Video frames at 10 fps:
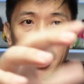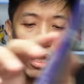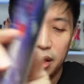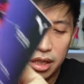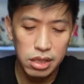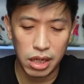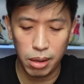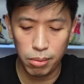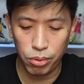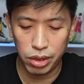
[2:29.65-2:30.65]
and this
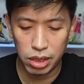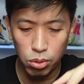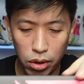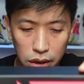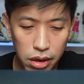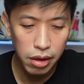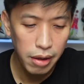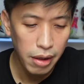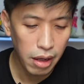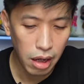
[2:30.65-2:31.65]
came with this one.
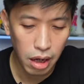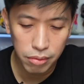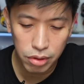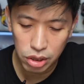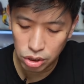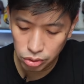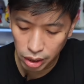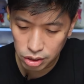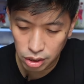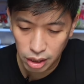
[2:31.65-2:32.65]
There's no
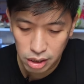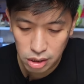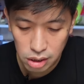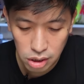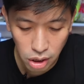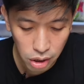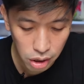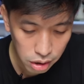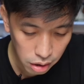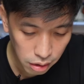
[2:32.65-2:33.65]
extra laces
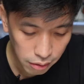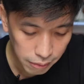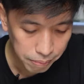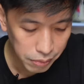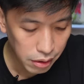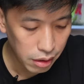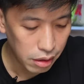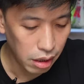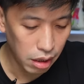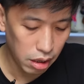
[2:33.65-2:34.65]
on
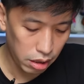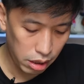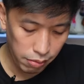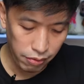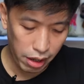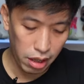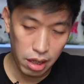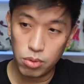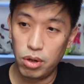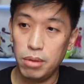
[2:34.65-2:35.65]
the Team
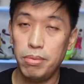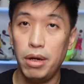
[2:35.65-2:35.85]
Violet one,